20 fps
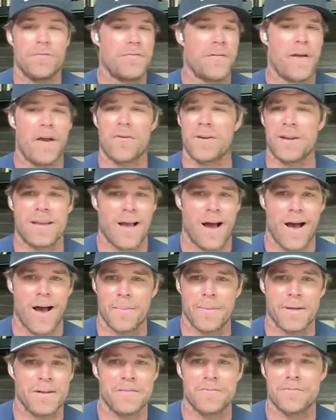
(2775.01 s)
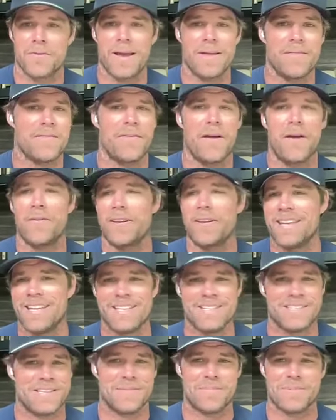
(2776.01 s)
Very common, right? Very
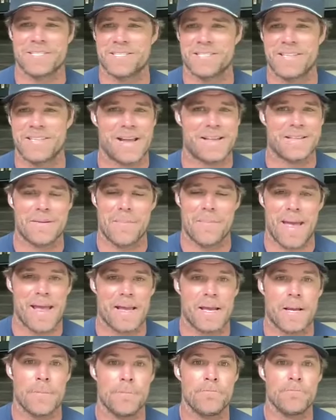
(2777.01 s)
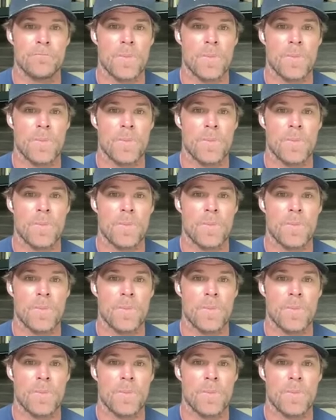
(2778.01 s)
easy mistake to make.